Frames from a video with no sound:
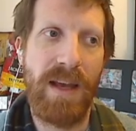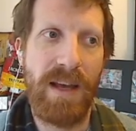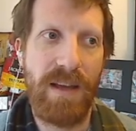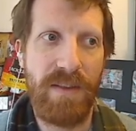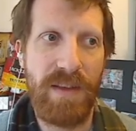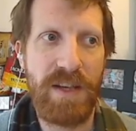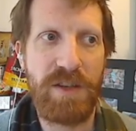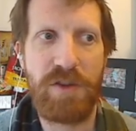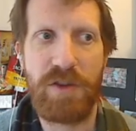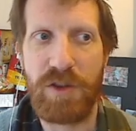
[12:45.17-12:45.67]

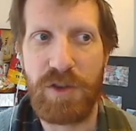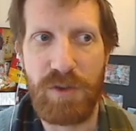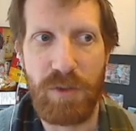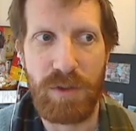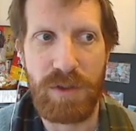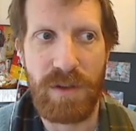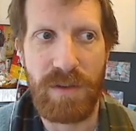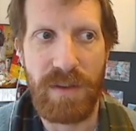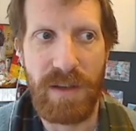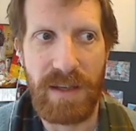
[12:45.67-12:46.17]
These are the
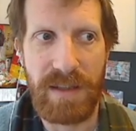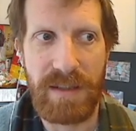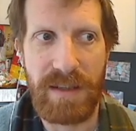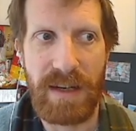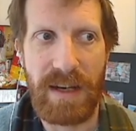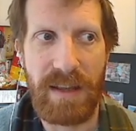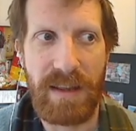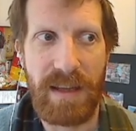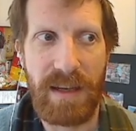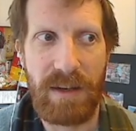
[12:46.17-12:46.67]
sorts of things that
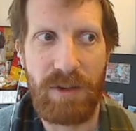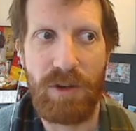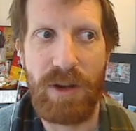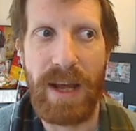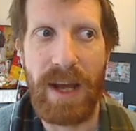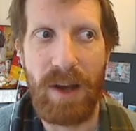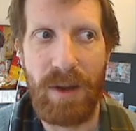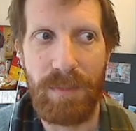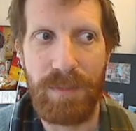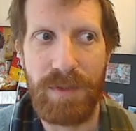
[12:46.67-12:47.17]
I think could
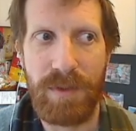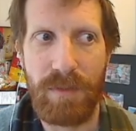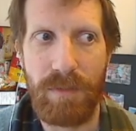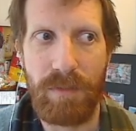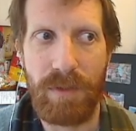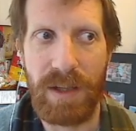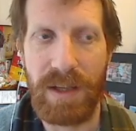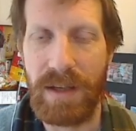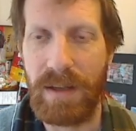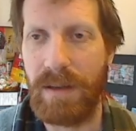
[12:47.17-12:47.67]
help to
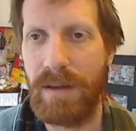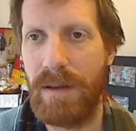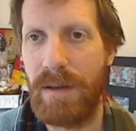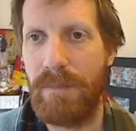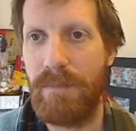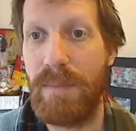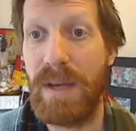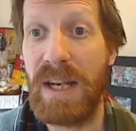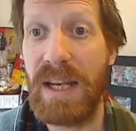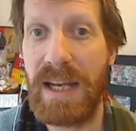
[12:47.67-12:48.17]
really
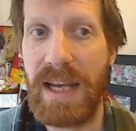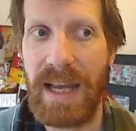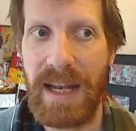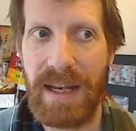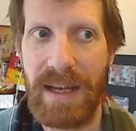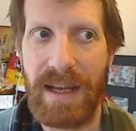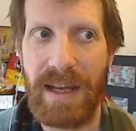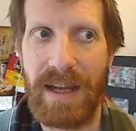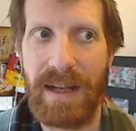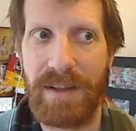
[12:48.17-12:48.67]
mitigate
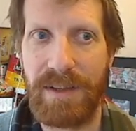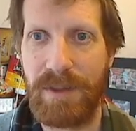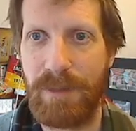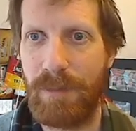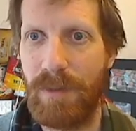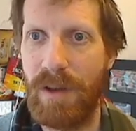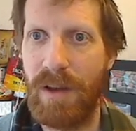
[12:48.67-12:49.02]
against